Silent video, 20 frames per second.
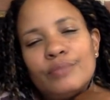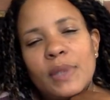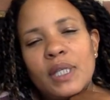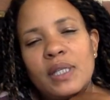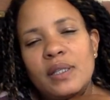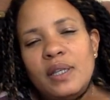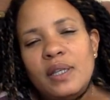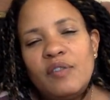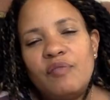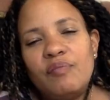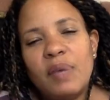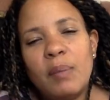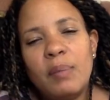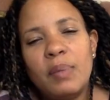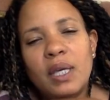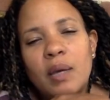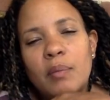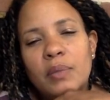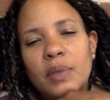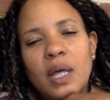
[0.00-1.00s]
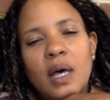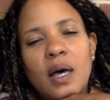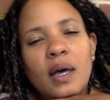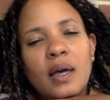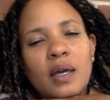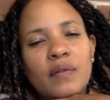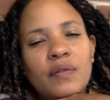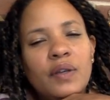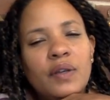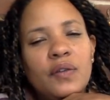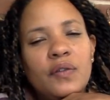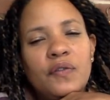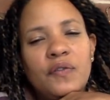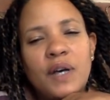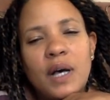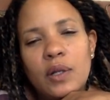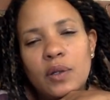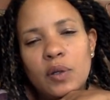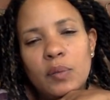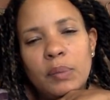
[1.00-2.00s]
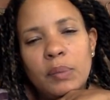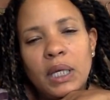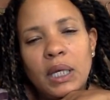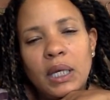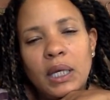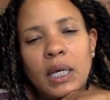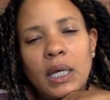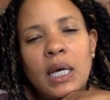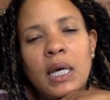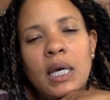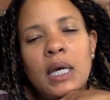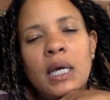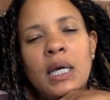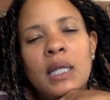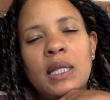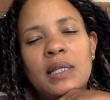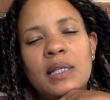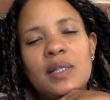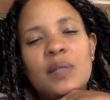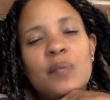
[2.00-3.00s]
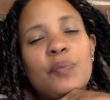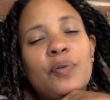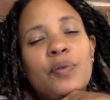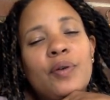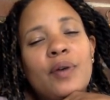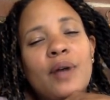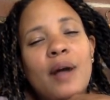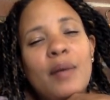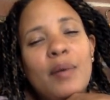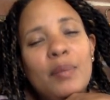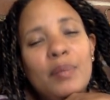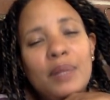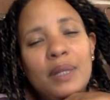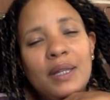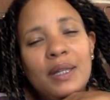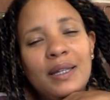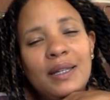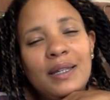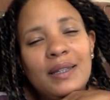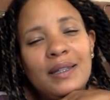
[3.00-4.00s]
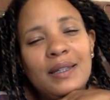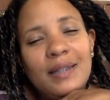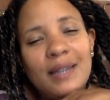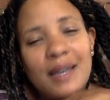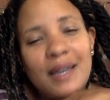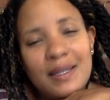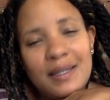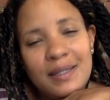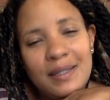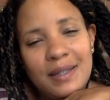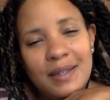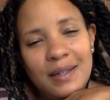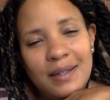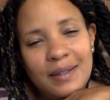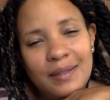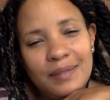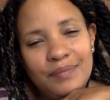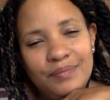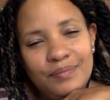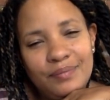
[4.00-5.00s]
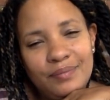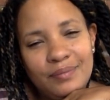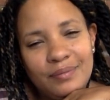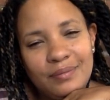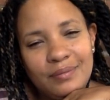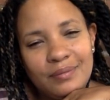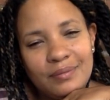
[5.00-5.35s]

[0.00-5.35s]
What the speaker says: See if maybe I'm live. Follow me. This is probably the last time,